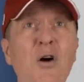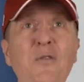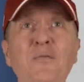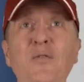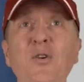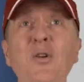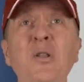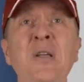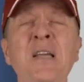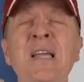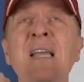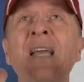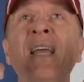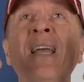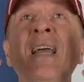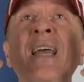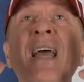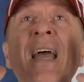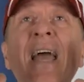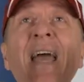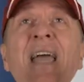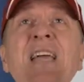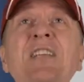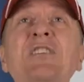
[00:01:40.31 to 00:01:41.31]
hopeful,
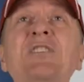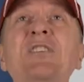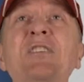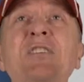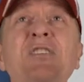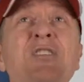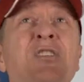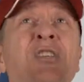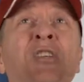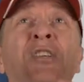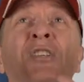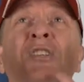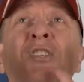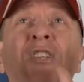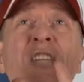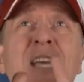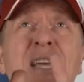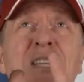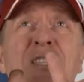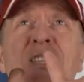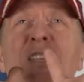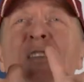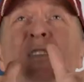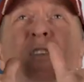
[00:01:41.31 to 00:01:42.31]
agents
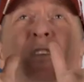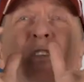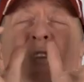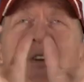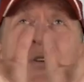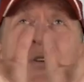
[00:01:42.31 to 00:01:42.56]
chasing the